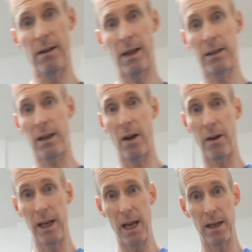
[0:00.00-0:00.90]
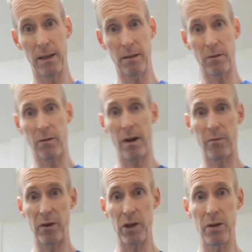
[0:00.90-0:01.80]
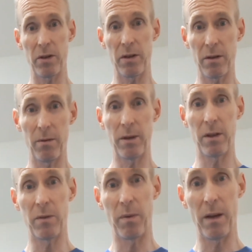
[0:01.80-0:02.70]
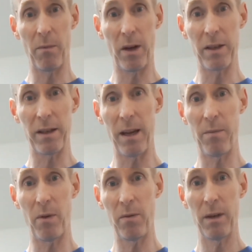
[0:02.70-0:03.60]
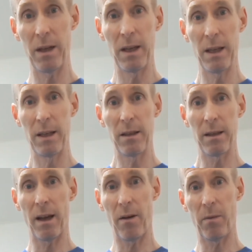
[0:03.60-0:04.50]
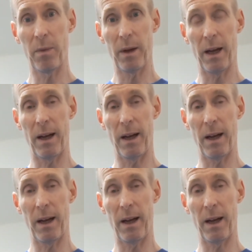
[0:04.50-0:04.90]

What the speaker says: that's going in cranberry juice, which has been my staple to help